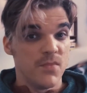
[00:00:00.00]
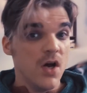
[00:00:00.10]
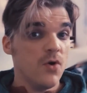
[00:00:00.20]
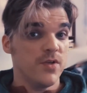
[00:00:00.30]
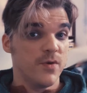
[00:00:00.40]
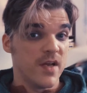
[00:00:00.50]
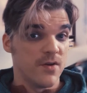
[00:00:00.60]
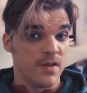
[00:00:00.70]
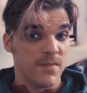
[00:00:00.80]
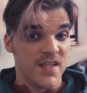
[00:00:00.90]
know you
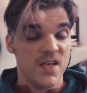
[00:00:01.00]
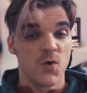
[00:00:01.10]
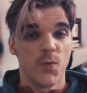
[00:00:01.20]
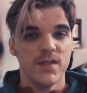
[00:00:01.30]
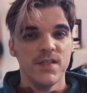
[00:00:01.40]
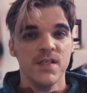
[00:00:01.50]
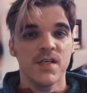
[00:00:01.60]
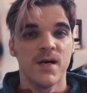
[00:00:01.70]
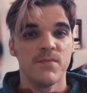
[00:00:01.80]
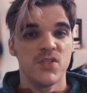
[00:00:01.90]
hear them and that you're willing to
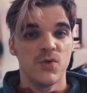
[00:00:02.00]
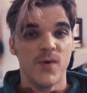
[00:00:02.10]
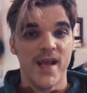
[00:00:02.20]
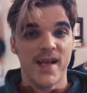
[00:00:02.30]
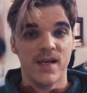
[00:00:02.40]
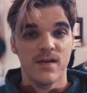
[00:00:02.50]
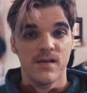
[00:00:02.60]
come to a